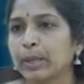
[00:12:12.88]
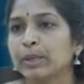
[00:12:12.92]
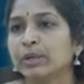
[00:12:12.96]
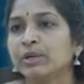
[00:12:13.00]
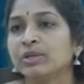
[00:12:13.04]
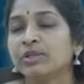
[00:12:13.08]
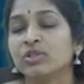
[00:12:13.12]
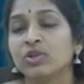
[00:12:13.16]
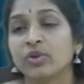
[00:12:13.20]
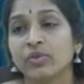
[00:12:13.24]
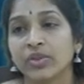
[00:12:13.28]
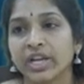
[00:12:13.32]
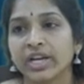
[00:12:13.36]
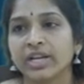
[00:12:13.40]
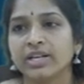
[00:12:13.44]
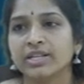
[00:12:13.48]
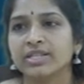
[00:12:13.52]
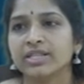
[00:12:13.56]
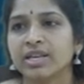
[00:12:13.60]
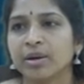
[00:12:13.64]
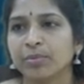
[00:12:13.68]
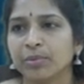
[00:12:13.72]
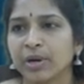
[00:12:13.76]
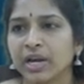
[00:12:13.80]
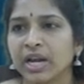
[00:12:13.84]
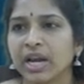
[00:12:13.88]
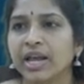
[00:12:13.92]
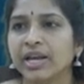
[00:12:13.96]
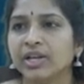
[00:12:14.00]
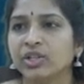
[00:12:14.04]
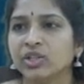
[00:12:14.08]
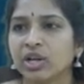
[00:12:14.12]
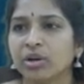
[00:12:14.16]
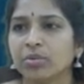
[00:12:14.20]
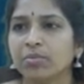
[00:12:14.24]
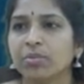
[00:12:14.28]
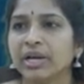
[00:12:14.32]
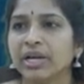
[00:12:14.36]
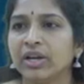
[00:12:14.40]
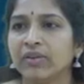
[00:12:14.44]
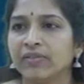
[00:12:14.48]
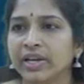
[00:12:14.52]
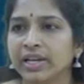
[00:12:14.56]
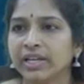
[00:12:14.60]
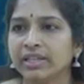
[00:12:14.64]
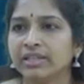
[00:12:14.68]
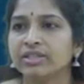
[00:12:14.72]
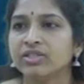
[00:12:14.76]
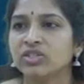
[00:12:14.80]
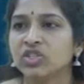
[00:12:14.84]
So there is some relation
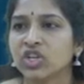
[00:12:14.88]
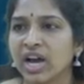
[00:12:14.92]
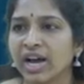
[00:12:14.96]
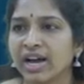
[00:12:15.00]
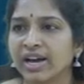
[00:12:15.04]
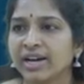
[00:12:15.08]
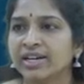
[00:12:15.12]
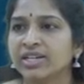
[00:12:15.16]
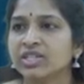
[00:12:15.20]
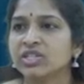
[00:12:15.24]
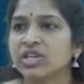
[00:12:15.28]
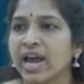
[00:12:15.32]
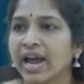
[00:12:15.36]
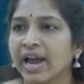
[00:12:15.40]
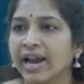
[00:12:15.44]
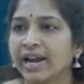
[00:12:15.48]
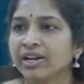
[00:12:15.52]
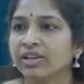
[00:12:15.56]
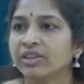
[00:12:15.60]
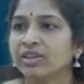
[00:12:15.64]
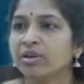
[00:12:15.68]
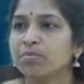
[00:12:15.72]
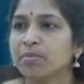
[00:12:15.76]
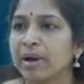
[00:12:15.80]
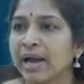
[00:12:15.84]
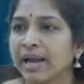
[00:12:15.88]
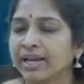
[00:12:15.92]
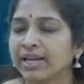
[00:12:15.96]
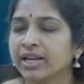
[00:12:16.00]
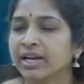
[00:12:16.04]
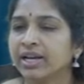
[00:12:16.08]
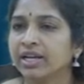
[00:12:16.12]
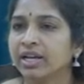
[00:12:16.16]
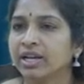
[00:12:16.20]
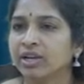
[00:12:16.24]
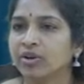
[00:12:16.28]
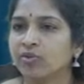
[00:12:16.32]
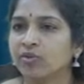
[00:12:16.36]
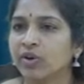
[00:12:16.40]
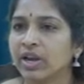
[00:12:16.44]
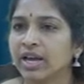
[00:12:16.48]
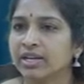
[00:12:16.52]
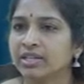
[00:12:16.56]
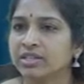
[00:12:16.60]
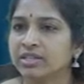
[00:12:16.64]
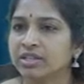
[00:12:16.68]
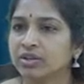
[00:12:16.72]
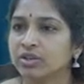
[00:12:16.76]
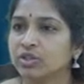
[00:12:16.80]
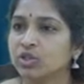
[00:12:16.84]
between the charge and the magnetic flux.
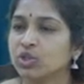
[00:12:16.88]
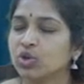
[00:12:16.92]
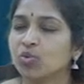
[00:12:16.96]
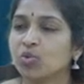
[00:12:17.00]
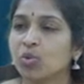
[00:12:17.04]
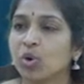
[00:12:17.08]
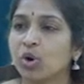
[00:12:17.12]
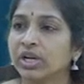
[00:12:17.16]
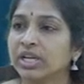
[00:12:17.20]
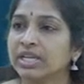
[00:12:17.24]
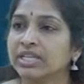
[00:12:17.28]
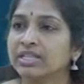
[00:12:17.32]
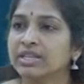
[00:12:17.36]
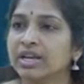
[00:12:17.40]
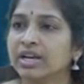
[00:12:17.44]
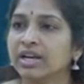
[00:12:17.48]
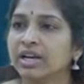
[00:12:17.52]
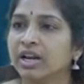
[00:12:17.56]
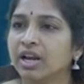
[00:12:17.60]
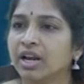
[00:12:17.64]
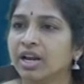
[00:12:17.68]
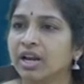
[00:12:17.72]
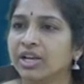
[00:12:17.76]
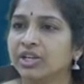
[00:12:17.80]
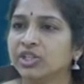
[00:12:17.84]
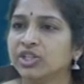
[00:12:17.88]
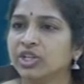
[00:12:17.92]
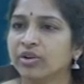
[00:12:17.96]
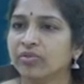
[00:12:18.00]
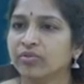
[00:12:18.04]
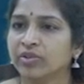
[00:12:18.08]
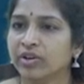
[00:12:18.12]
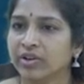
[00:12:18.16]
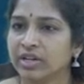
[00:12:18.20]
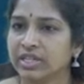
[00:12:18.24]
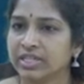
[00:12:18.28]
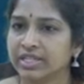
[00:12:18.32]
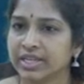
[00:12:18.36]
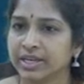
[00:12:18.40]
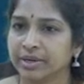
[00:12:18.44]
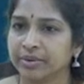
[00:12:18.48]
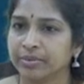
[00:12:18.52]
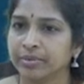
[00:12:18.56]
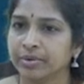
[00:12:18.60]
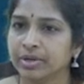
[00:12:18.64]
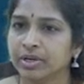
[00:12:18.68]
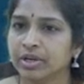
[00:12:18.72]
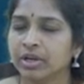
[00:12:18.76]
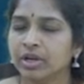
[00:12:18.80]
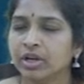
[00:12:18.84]
So what is that relation we'll see?
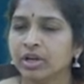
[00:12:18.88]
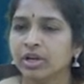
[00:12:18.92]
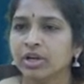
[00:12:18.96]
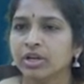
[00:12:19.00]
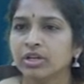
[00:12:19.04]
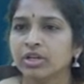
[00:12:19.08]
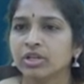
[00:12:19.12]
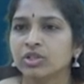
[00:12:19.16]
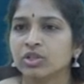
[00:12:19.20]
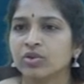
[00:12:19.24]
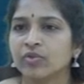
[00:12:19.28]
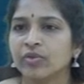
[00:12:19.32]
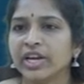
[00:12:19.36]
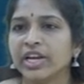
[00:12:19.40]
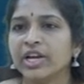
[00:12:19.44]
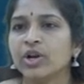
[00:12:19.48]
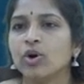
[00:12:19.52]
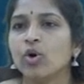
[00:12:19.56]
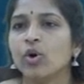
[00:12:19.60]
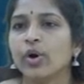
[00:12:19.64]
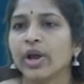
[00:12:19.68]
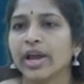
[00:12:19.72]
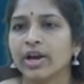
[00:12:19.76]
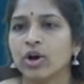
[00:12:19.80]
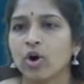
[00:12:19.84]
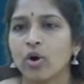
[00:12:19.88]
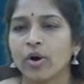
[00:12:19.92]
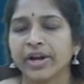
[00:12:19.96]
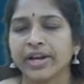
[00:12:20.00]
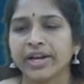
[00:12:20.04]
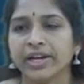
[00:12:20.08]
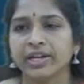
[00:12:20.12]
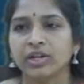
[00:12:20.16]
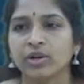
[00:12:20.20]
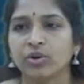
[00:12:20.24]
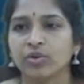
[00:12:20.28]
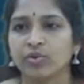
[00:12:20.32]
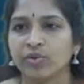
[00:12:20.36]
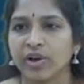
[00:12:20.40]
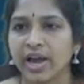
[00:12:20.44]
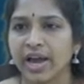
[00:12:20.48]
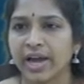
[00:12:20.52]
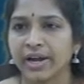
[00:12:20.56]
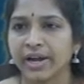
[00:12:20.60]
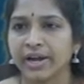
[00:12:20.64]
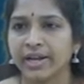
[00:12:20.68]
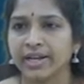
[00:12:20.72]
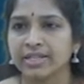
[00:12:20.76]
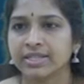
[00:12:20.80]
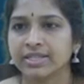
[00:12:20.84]
So we know according to
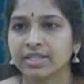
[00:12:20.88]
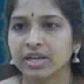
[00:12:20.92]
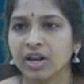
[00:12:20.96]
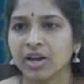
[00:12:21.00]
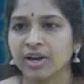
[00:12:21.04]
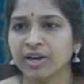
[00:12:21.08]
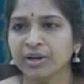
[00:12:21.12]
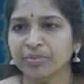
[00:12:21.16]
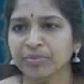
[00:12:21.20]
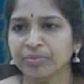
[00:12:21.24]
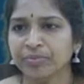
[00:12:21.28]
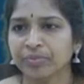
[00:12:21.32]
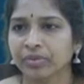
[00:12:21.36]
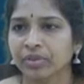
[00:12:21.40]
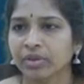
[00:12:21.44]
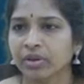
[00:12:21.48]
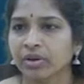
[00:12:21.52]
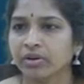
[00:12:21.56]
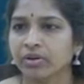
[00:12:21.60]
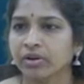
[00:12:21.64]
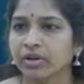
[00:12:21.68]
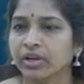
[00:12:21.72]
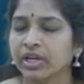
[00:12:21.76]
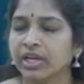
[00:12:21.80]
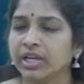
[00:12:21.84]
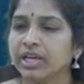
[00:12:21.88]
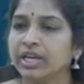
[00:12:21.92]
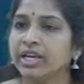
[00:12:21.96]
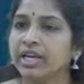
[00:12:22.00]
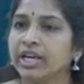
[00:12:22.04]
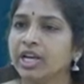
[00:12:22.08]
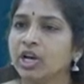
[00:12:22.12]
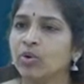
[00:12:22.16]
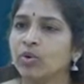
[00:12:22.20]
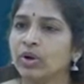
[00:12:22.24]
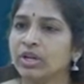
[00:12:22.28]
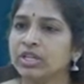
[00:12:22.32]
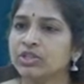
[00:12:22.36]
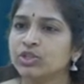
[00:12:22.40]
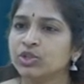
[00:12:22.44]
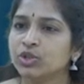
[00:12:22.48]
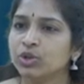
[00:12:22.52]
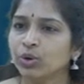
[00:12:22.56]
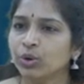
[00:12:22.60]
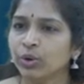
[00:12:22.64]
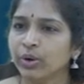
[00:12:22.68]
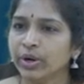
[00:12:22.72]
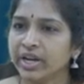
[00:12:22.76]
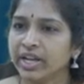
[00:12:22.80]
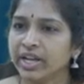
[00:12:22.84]
Faraday's law, E equals
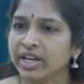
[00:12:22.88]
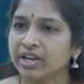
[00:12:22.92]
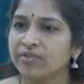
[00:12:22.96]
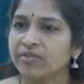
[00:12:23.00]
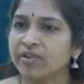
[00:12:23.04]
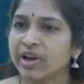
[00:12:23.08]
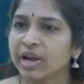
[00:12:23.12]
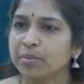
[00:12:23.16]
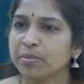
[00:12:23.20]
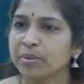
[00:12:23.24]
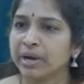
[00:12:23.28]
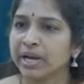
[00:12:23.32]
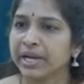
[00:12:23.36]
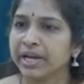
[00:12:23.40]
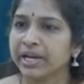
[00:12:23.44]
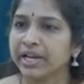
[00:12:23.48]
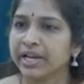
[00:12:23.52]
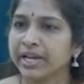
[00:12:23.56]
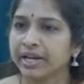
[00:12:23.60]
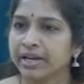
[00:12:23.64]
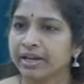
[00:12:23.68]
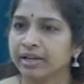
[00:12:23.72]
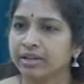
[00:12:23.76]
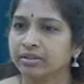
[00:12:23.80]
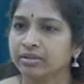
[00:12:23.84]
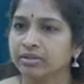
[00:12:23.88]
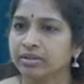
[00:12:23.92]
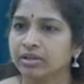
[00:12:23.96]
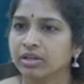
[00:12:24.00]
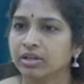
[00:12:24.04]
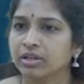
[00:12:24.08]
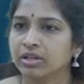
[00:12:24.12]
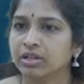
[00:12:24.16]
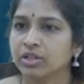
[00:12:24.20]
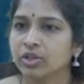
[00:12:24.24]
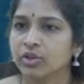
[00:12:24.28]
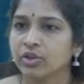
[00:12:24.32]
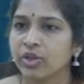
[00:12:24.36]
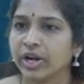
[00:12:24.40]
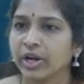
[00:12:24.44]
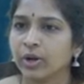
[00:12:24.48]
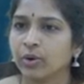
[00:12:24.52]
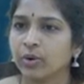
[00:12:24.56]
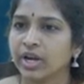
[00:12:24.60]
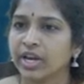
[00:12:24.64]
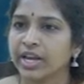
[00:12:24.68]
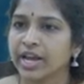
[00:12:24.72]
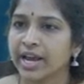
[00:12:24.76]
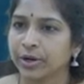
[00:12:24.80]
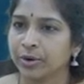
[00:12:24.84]
to d phi by dt. That
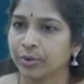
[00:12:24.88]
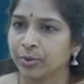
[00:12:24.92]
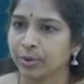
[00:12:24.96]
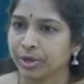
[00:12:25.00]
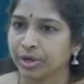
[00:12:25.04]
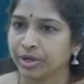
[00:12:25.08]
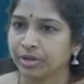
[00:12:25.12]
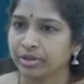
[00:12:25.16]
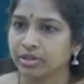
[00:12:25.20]
only I wrote.